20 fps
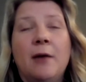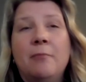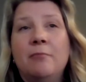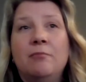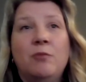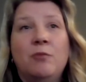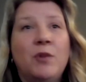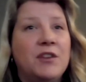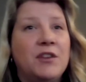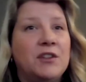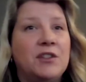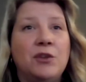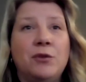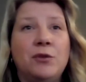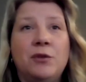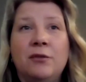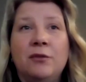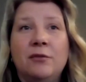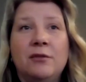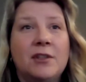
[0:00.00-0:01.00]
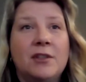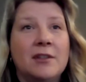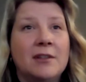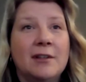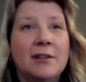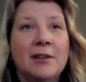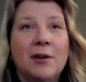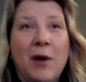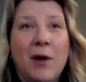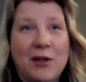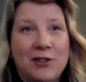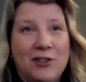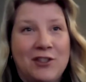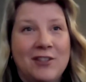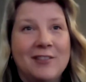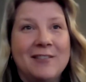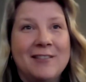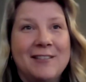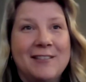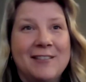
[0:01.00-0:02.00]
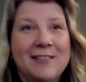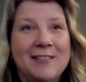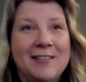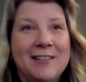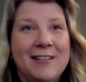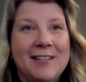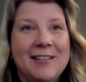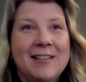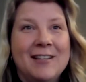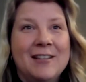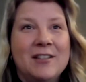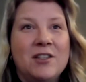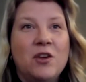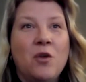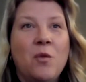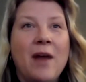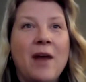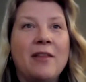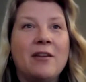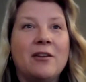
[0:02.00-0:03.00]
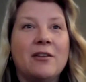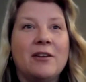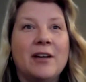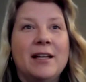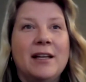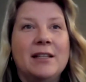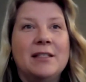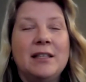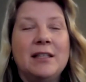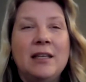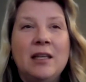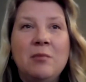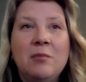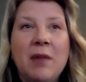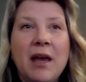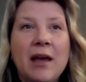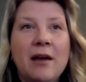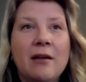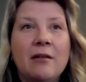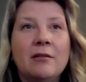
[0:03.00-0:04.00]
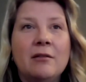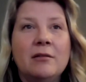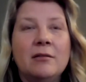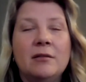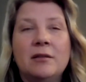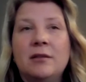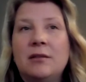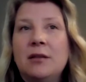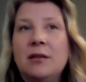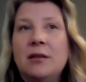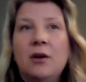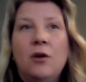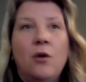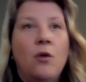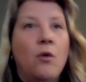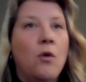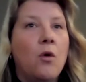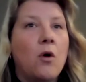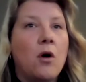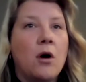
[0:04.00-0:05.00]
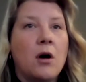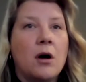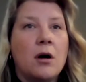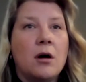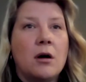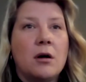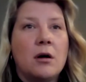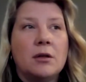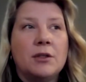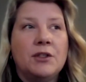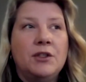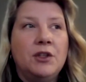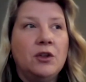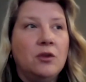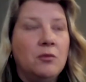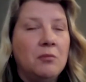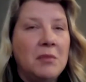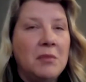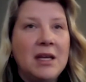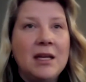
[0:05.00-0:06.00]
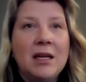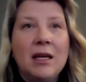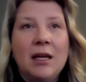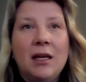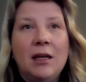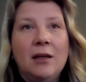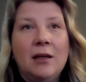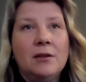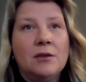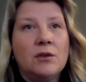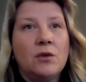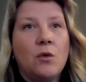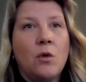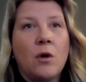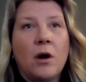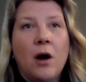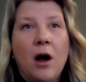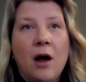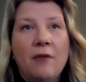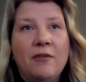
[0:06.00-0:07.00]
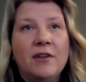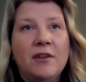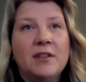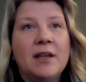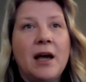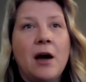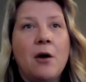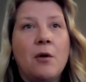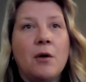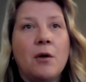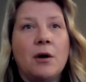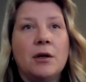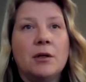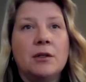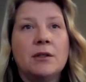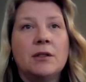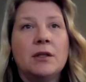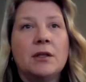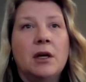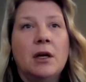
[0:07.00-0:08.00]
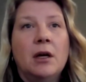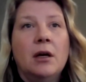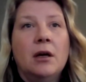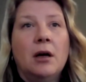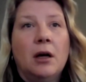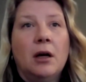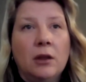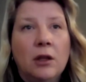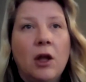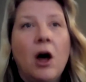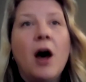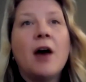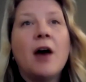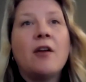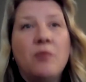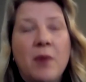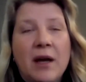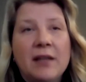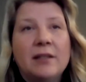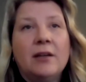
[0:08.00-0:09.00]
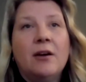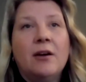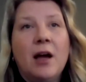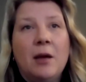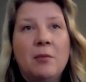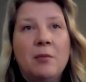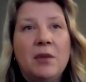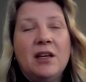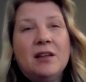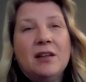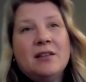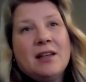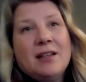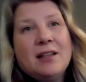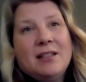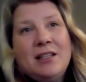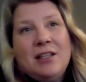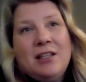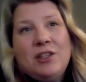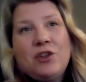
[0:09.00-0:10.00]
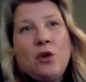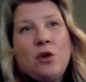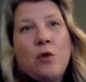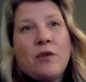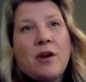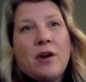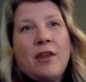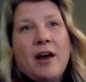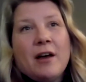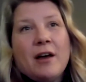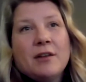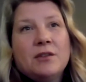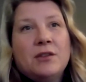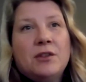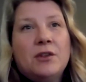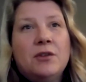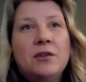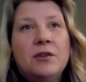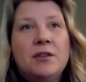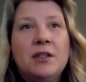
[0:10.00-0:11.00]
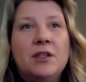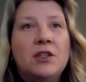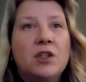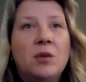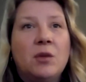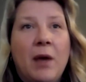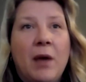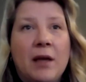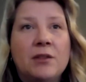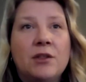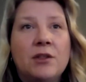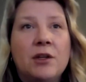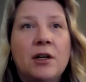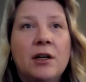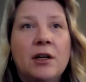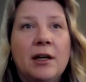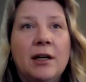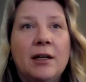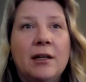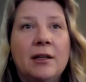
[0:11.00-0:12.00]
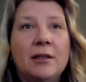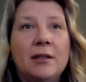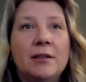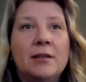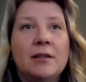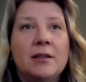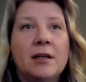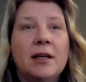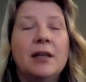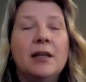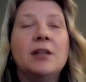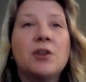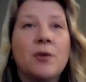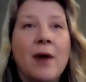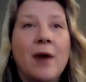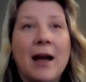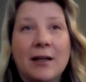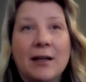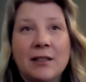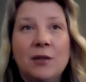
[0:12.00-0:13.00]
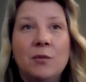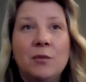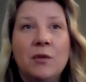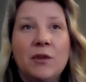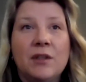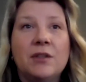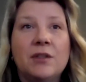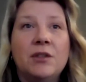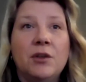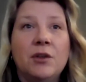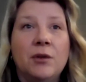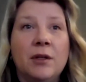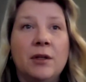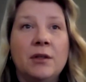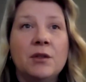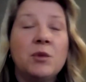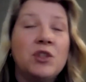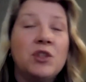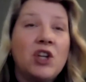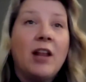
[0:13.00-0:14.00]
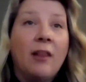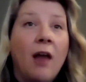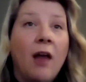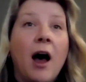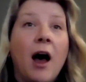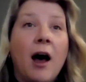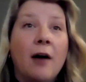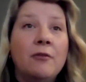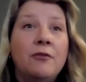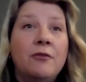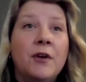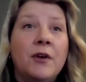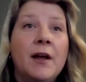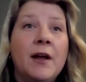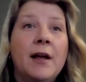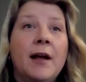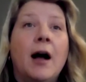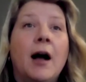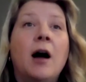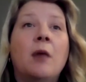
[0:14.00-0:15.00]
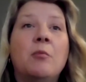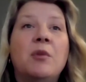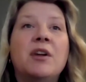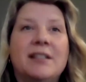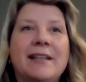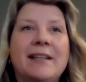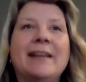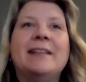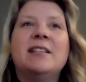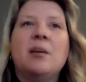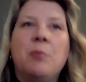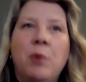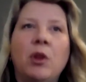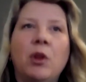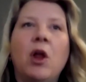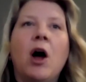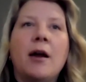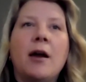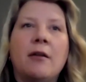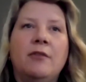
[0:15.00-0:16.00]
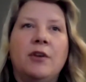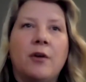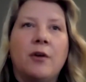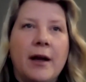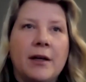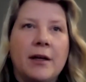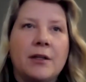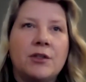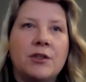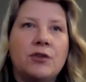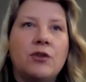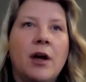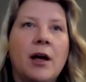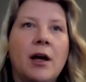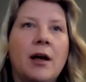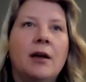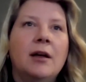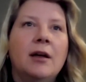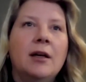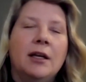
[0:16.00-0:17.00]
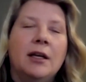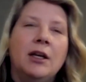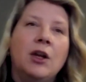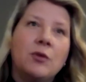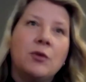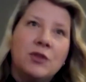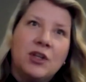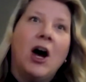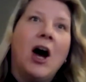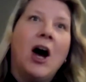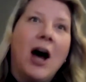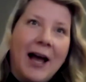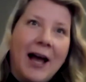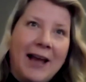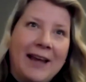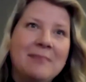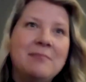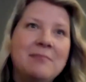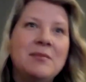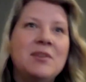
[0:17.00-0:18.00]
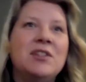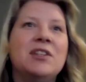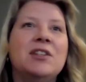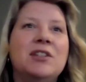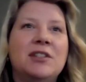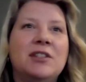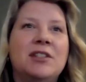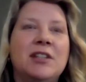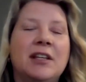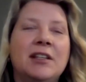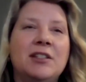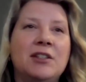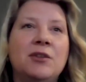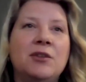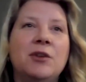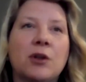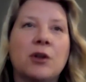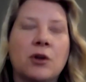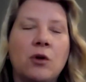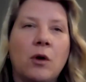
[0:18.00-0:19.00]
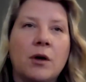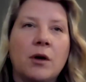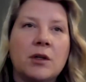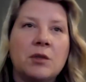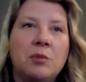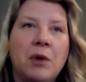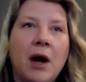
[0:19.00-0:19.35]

with student questions. So whether it's emails or student meetings or office hours, a lot of my time, because I teach over 1,000 students each semester, is interacting with the students, which I love. But it takes up a lot of your extra, time to do your course prep